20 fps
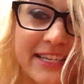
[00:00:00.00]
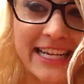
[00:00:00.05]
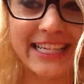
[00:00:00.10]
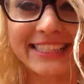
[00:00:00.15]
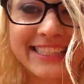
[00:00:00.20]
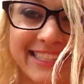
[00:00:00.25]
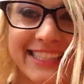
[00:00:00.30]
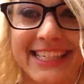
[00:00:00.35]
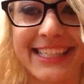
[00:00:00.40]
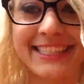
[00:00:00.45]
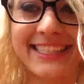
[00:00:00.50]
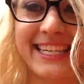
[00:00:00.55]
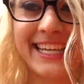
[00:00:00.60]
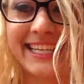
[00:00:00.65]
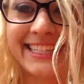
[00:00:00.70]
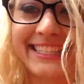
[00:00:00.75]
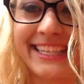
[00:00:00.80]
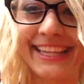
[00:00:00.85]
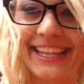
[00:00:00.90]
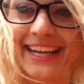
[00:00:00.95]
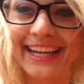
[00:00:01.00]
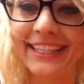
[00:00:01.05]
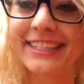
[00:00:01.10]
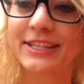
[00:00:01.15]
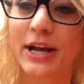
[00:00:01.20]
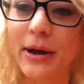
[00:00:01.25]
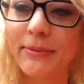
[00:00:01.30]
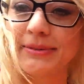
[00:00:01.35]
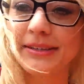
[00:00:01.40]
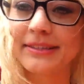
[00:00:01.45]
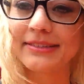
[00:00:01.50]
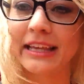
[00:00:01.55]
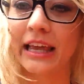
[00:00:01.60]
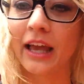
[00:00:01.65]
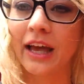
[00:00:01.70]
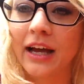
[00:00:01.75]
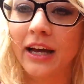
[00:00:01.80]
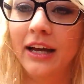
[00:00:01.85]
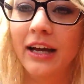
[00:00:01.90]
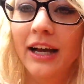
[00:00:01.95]
dancing, then I stopped. I was like,
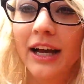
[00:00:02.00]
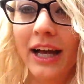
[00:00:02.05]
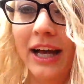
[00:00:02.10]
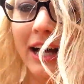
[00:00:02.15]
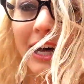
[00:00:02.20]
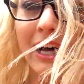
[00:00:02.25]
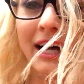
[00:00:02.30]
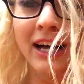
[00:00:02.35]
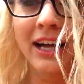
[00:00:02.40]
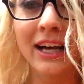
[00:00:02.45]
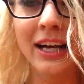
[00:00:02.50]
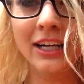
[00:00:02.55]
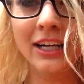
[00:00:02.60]
ah,